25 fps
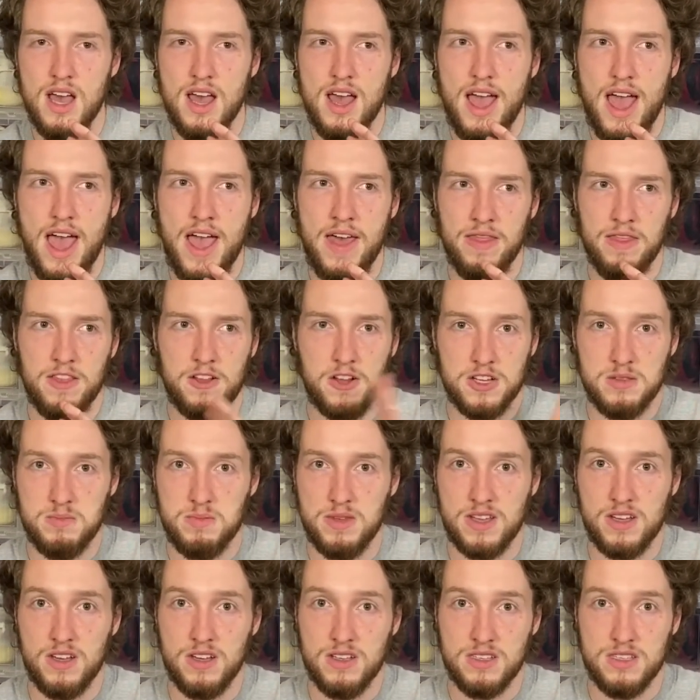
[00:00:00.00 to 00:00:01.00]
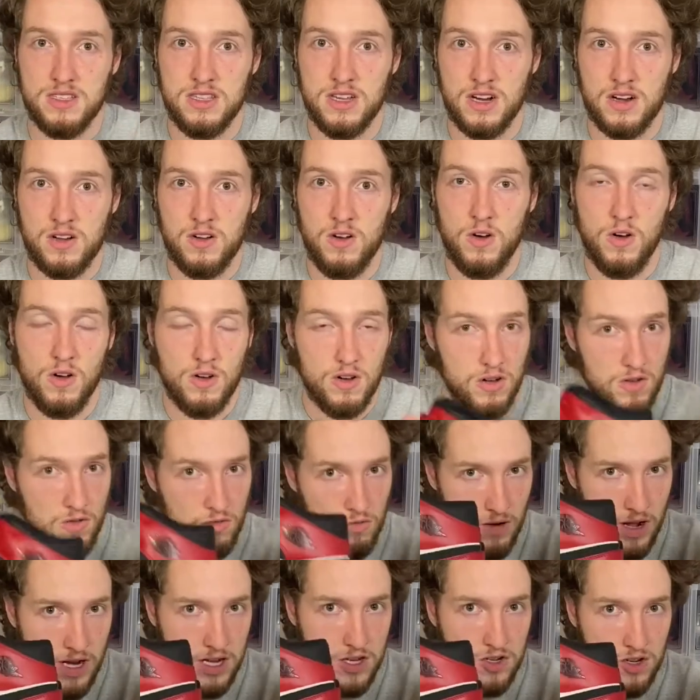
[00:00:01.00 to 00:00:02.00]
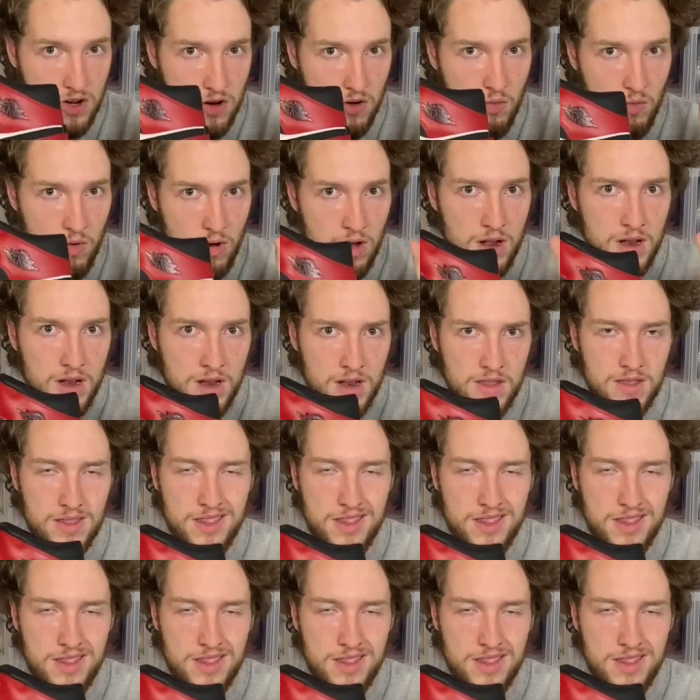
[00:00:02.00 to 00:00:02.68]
and just because they're called Retro One,